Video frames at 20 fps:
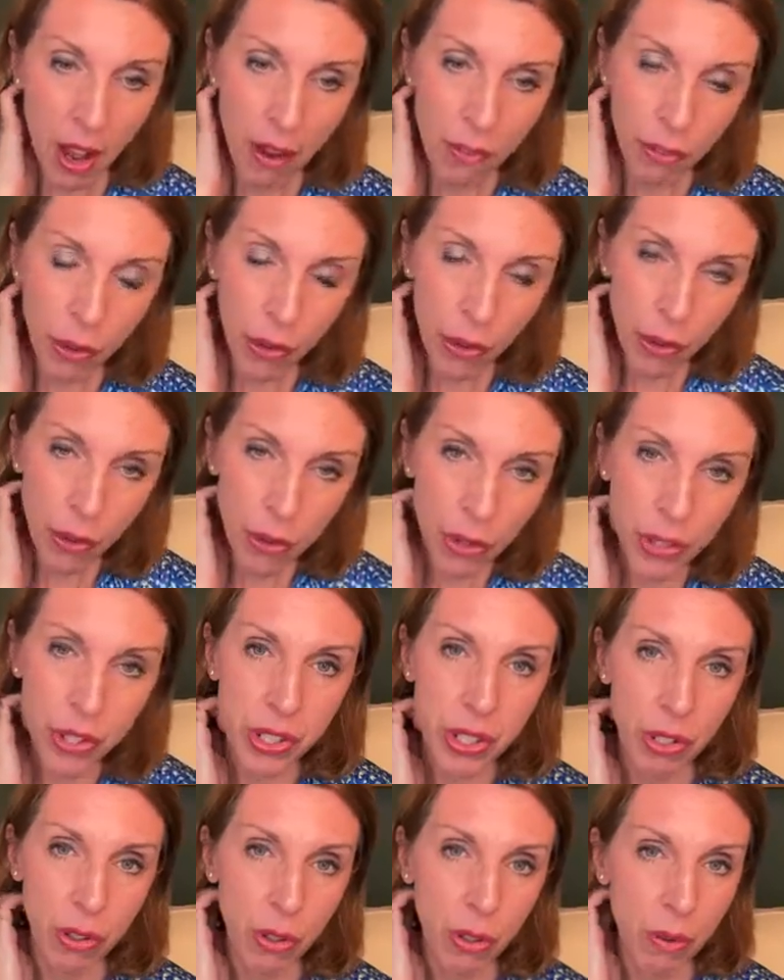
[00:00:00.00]
Of
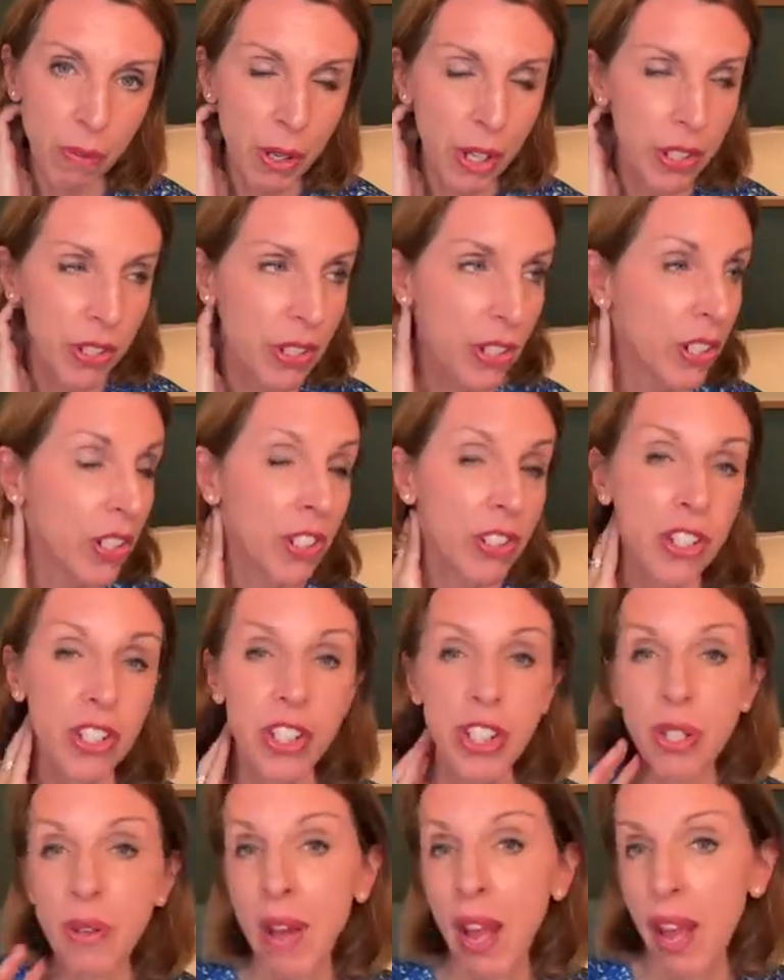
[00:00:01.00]
course, our hormones aren't going
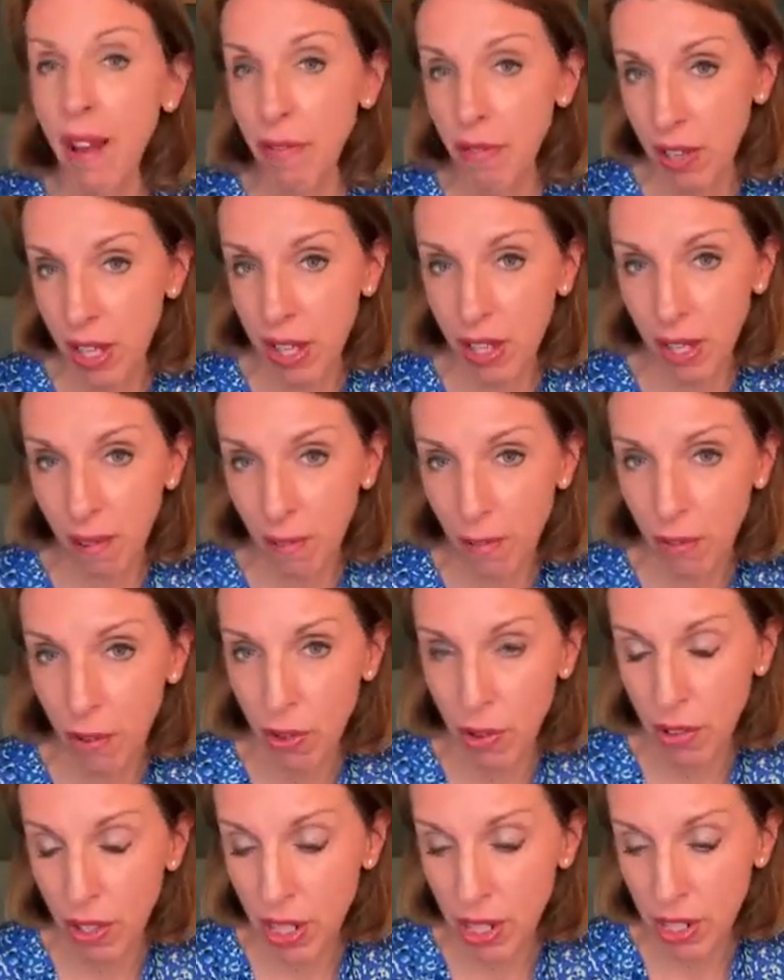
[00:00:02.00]
to do everything
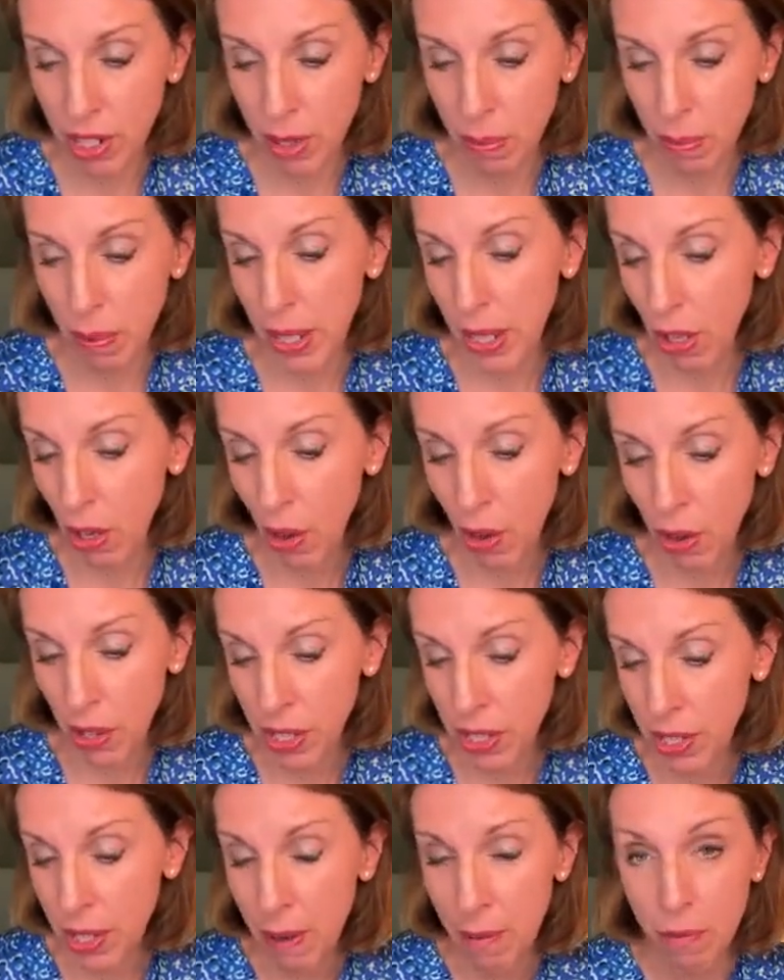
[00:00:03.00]
for us
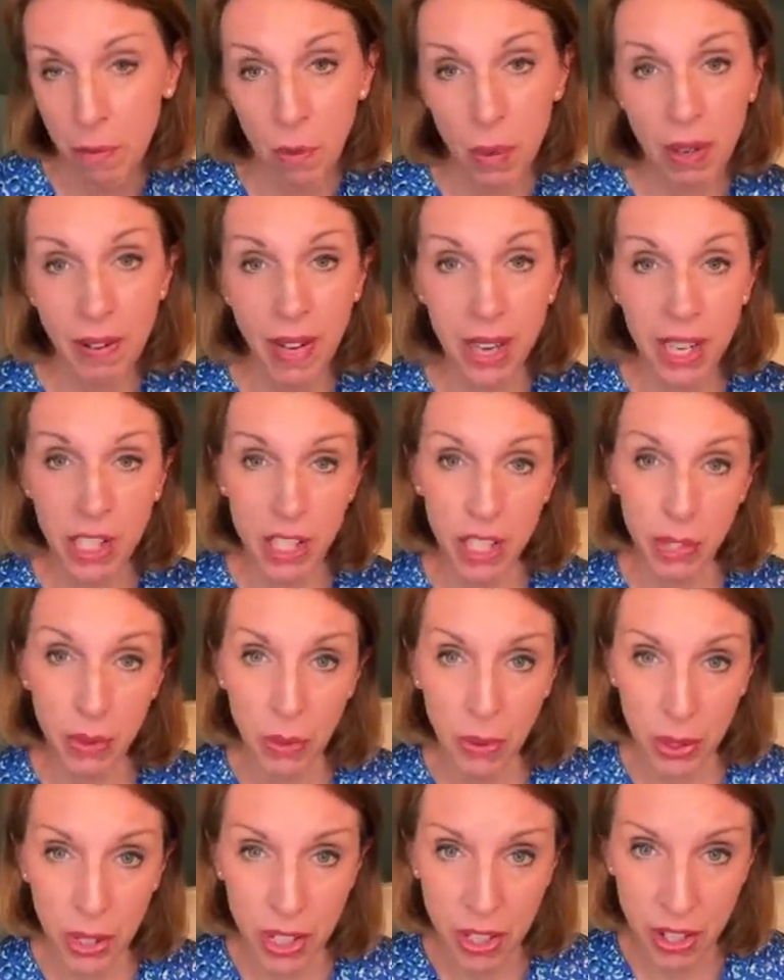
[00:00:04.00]
because we're
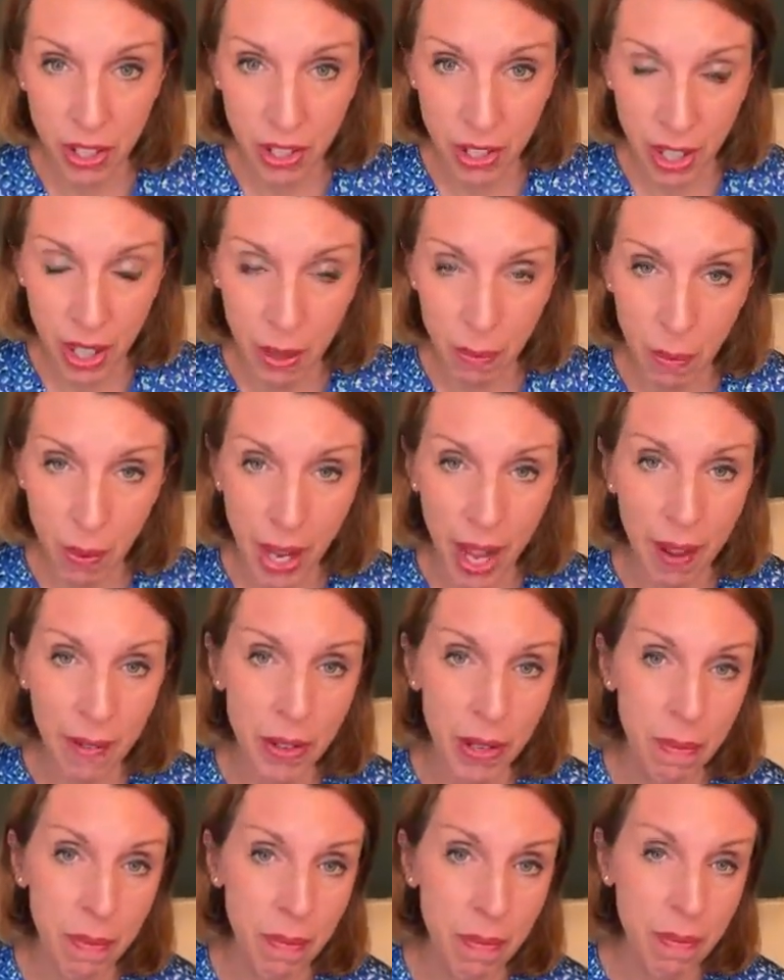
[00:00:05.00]
aging all the time. We're
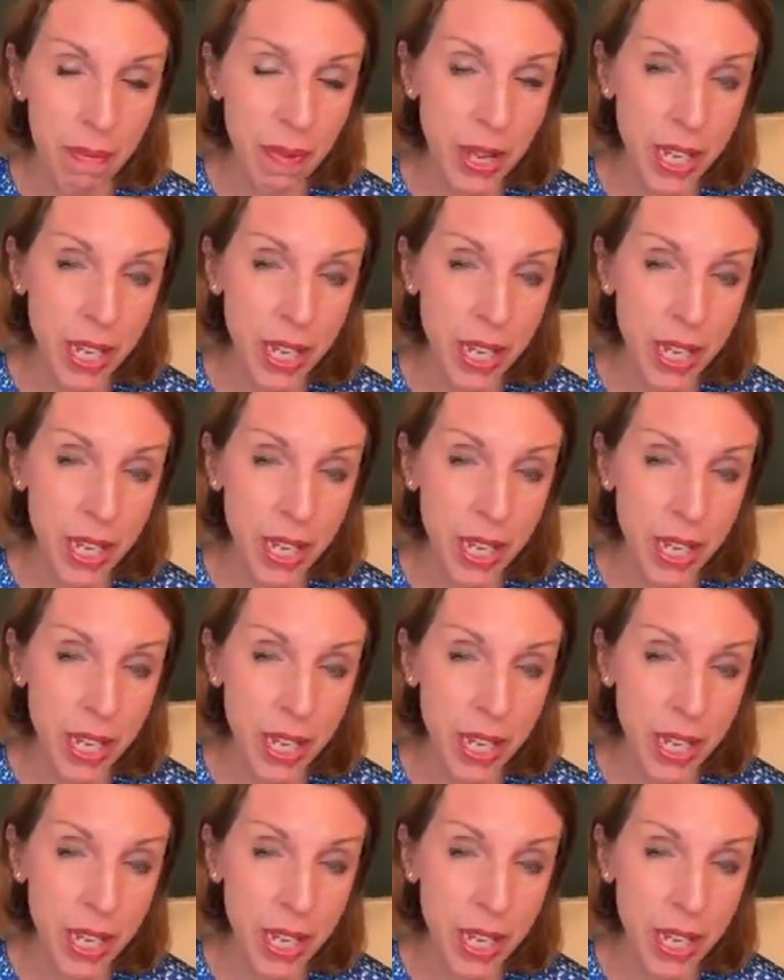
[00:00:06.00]
having